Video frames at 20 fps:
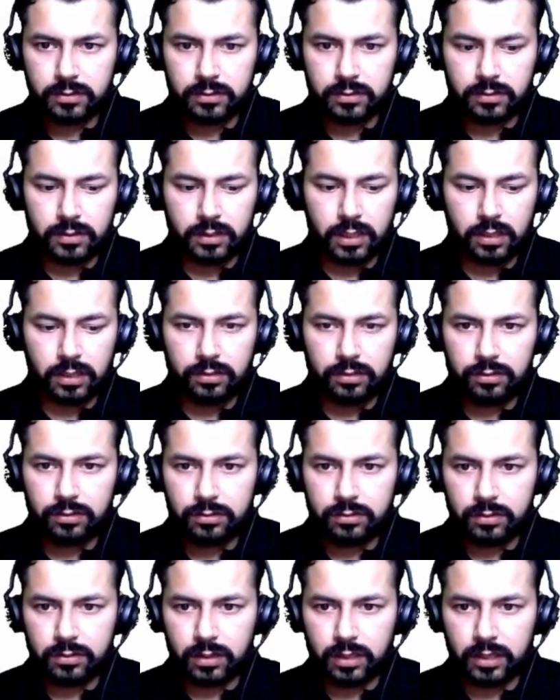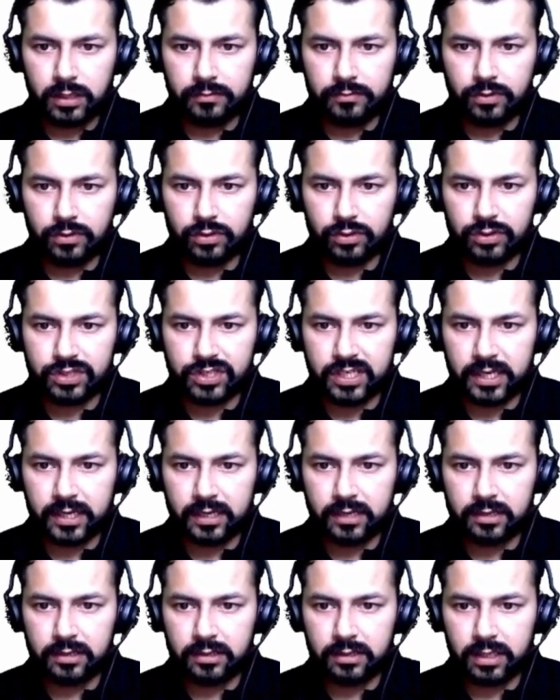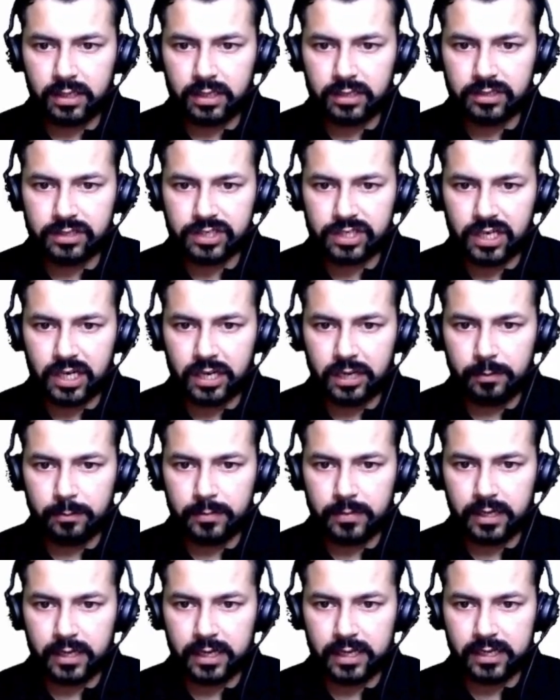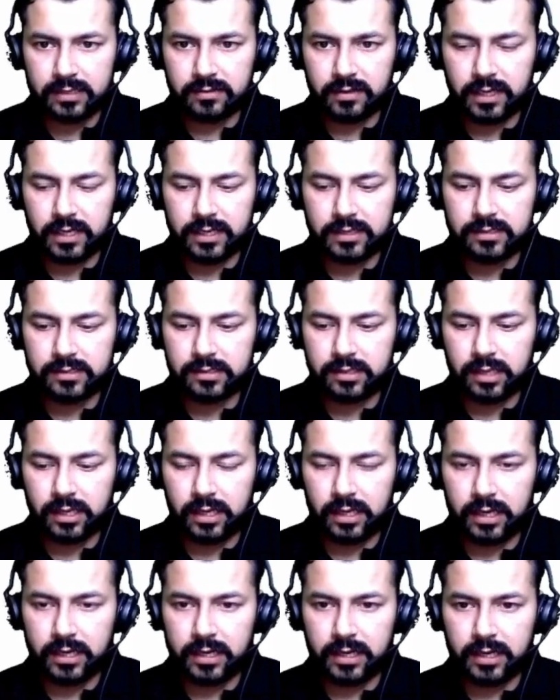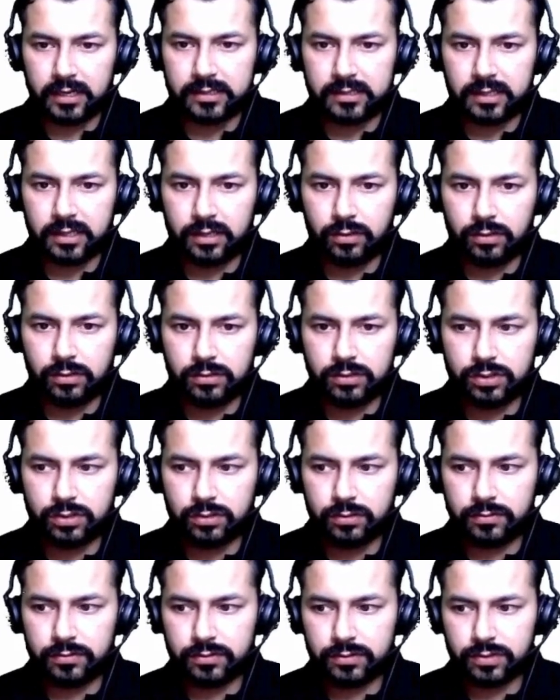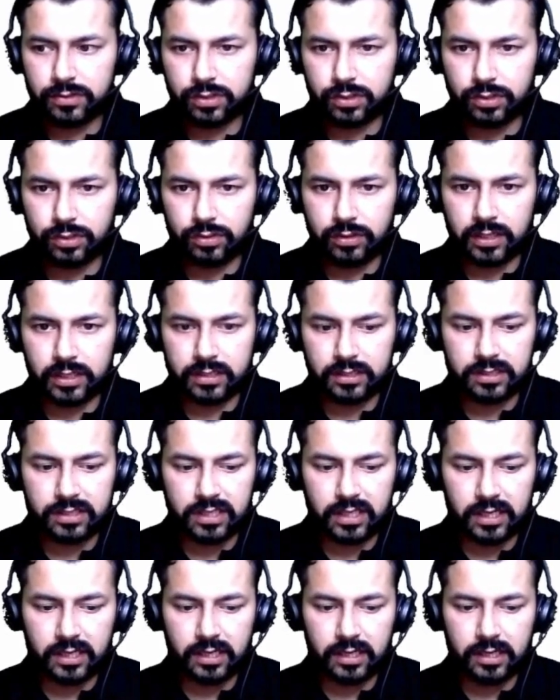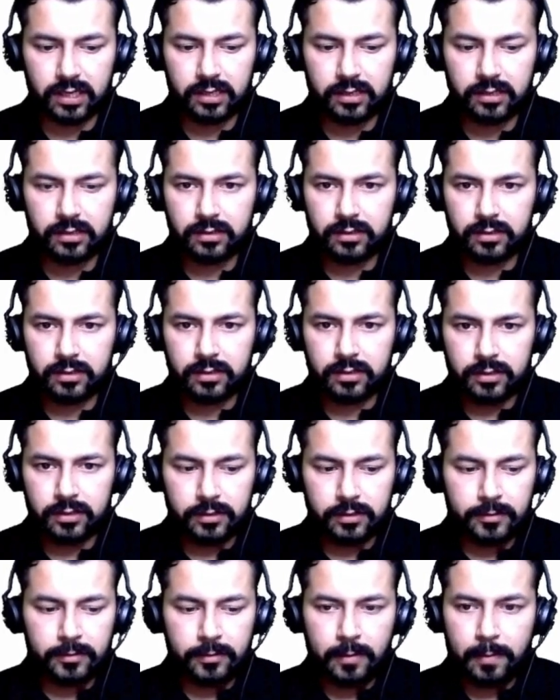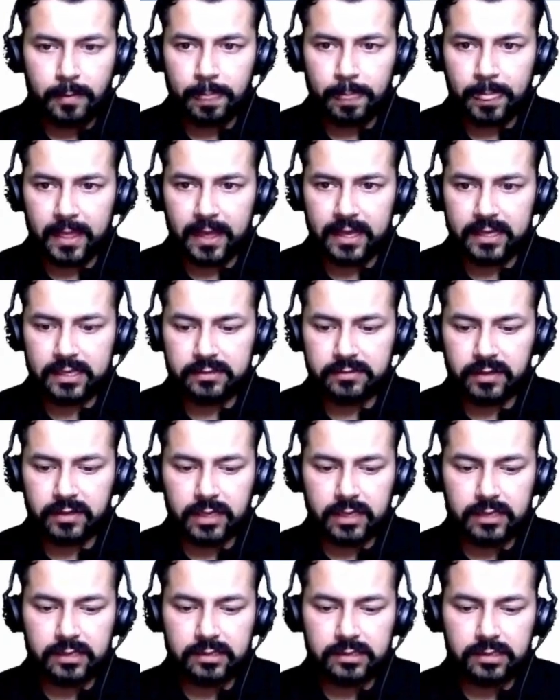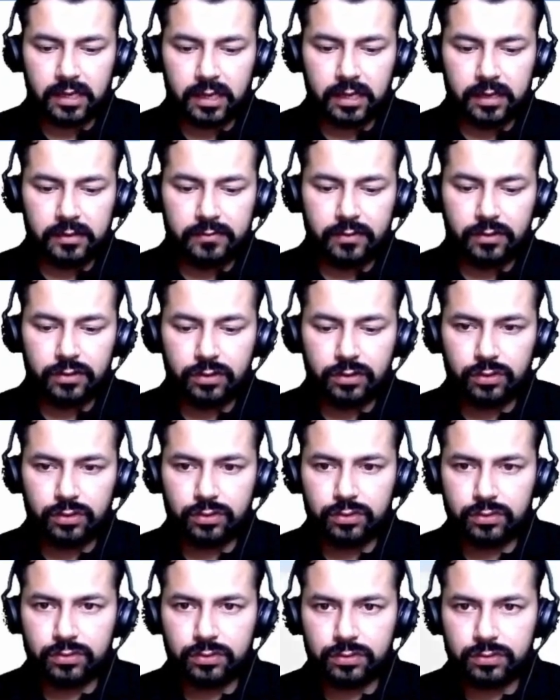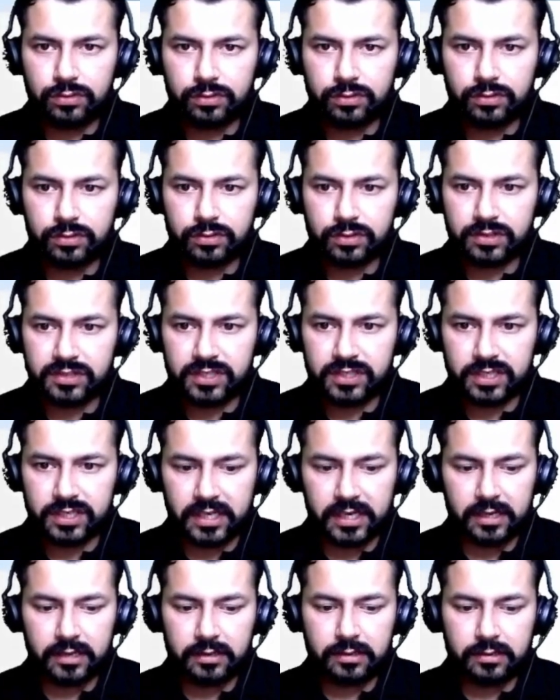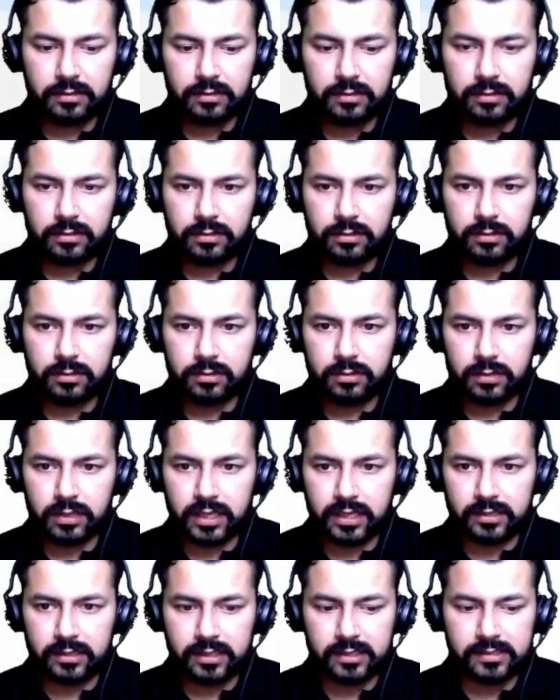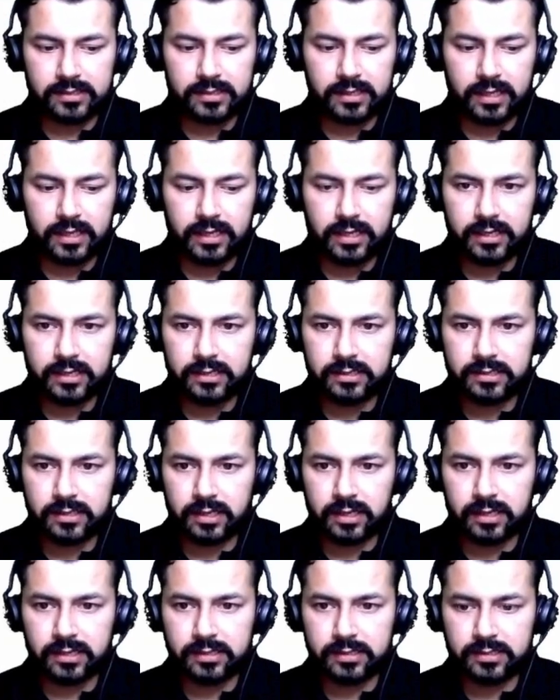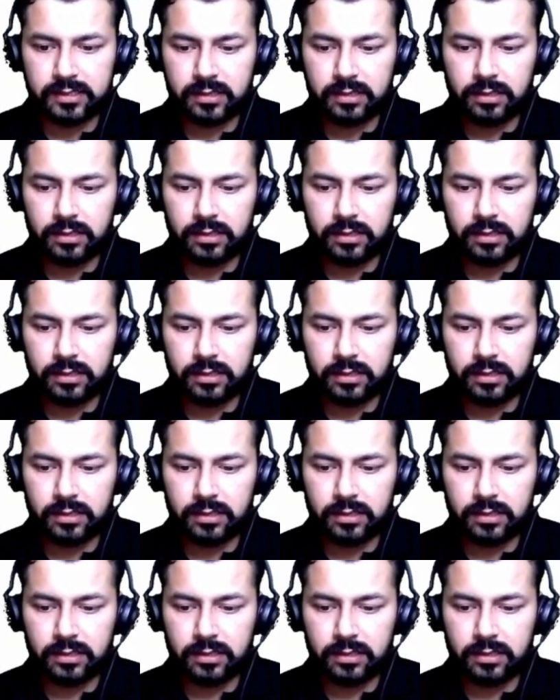Now I want to check the shape as well as the indexing also, so you can check here, as well as I want to check that this series is